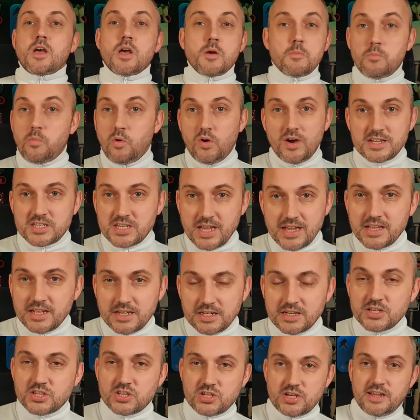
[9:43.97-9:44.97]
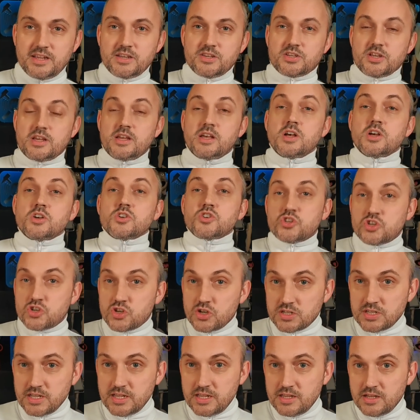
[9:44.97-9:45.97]
Moyes ain't going to change it.
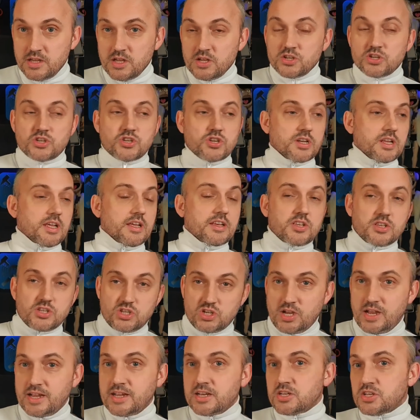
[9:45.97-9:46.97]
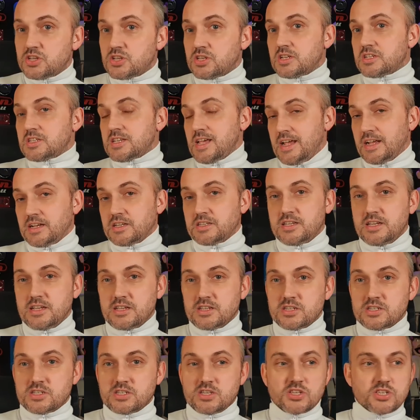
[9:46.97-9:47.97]
Should he? Should he change the
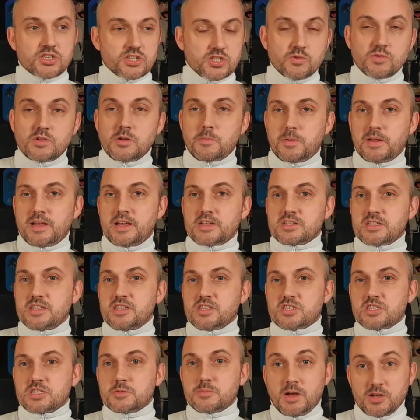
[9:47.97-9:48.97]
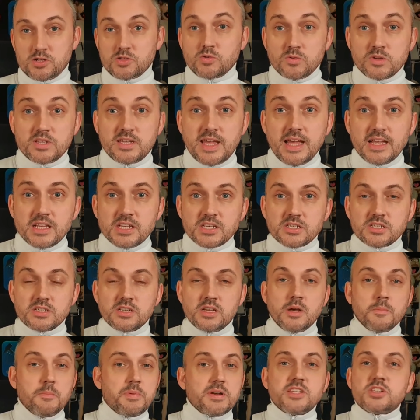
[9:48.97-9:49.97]
tactics to suit the players at his disposal? Yes,
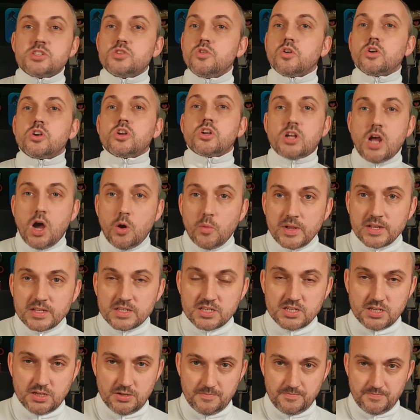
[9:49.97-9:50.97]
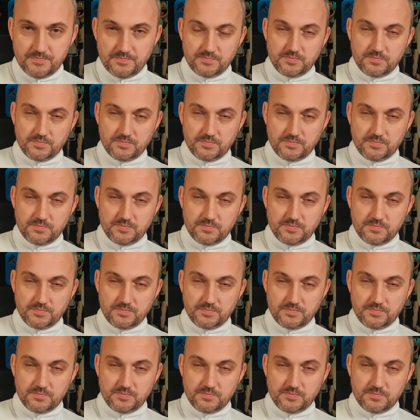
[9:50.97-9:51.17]
but he's not going to.